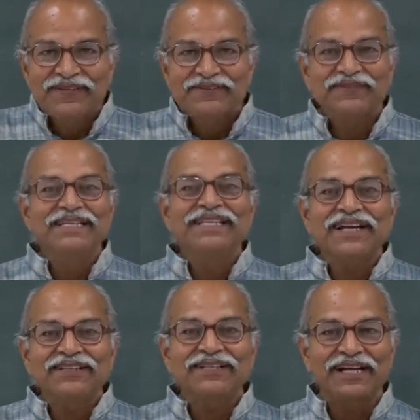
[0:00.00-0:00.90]
So, these are
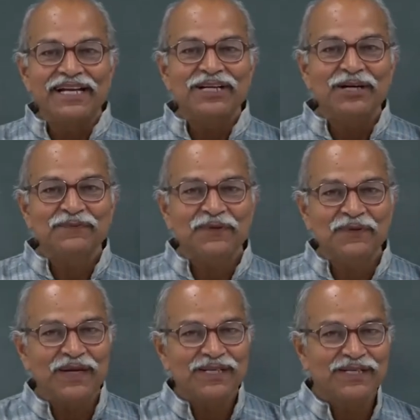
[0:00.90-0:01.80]
the kind of
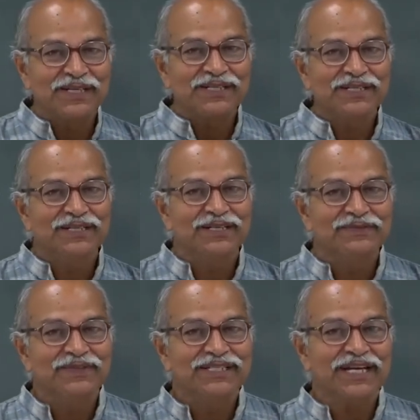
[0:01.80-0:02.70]
questions
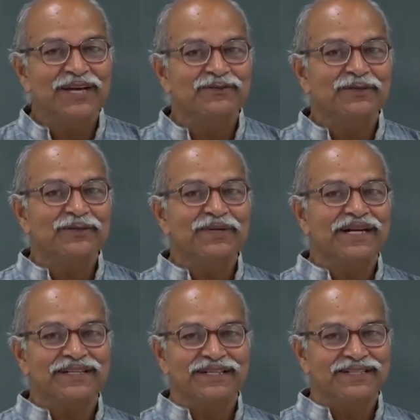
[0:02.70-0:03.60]
which I want to
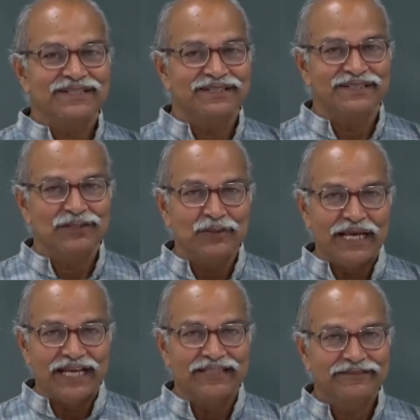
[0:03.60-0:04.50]
address today.